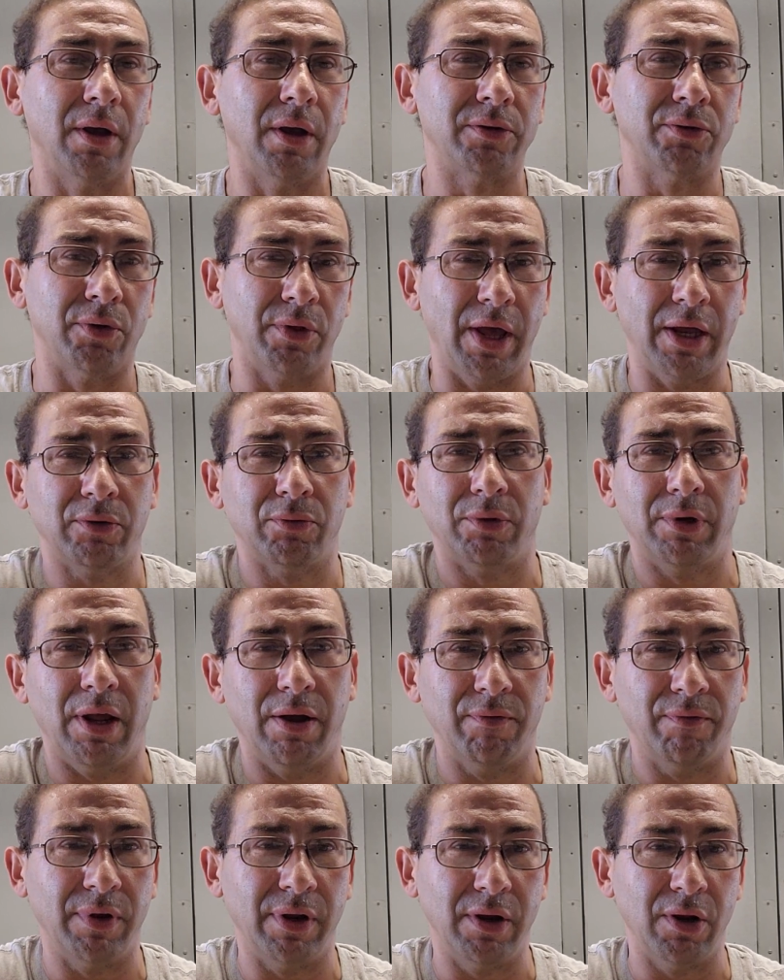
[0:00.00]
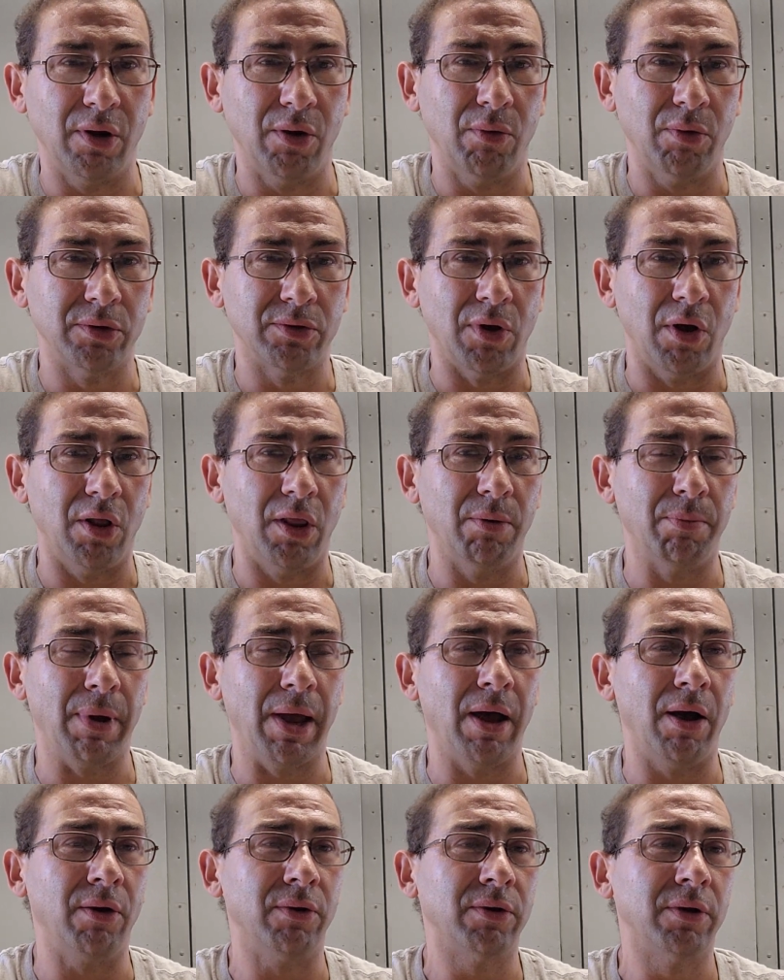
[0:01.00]
So that's what that video was all
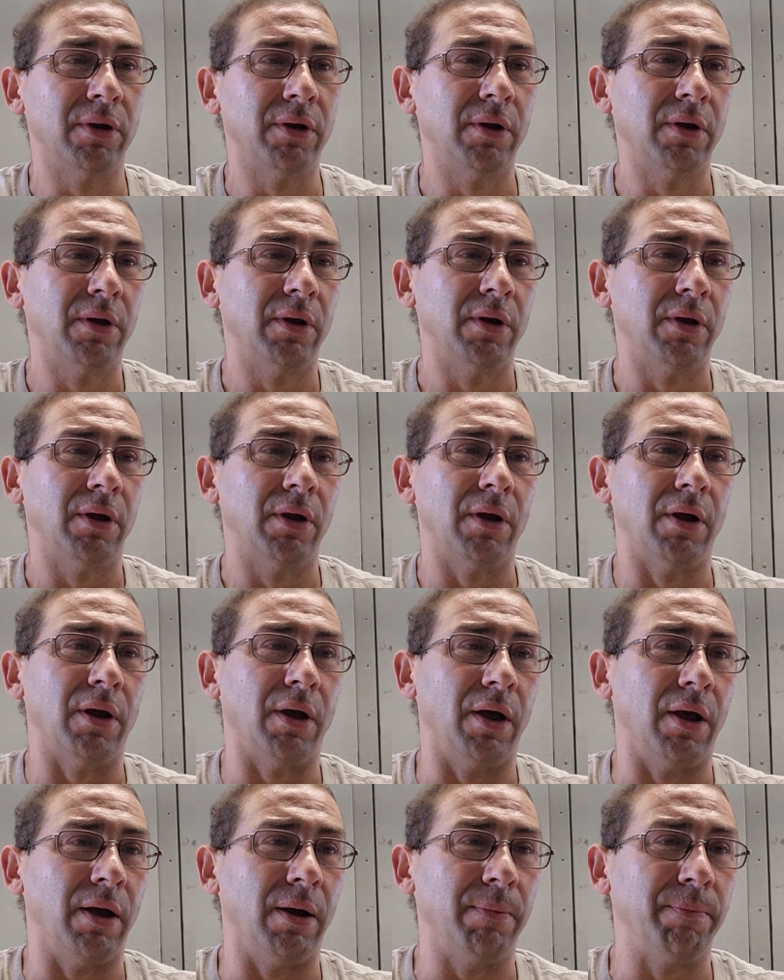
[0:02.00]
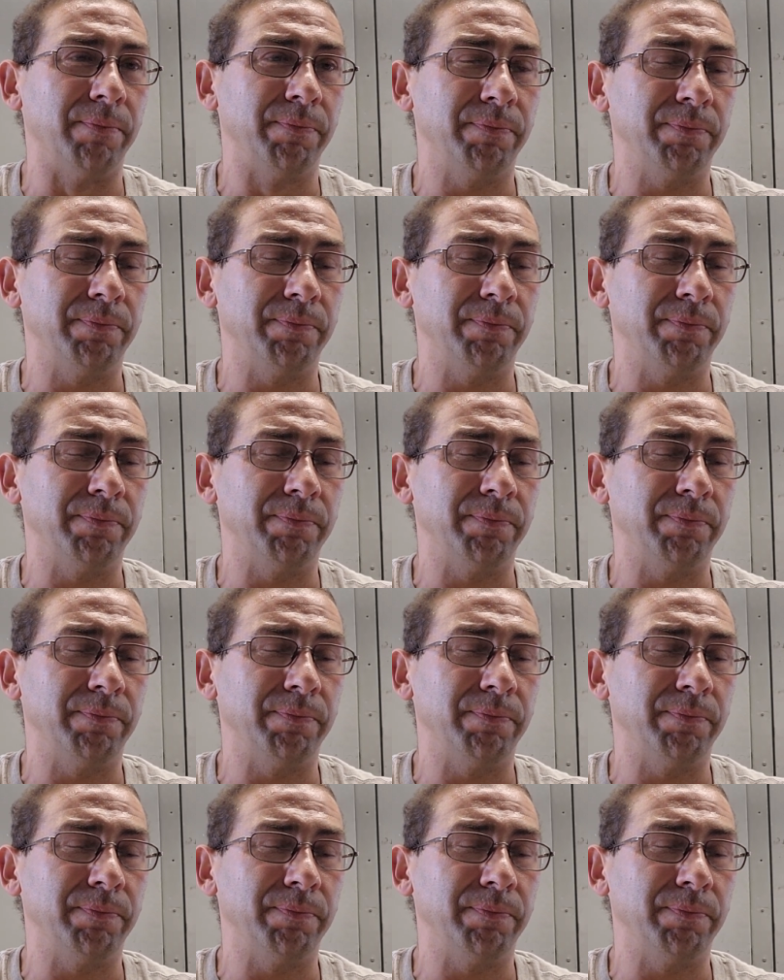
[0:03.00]
about. Um,